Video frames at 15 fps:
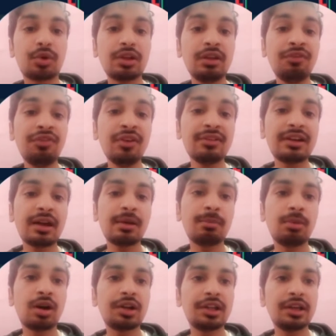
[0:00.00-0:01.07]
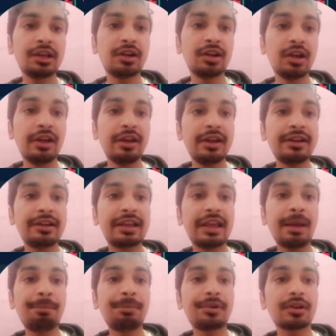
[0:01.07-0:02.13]
If you would have bought here, it
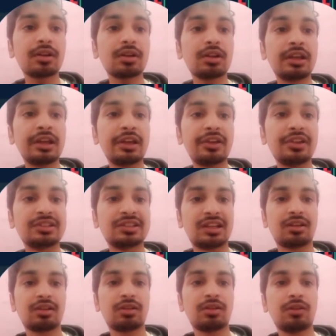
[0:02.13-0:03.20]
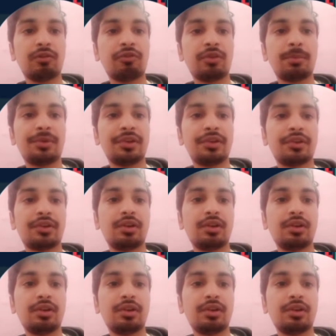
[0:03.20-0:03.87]
kept increasing from here.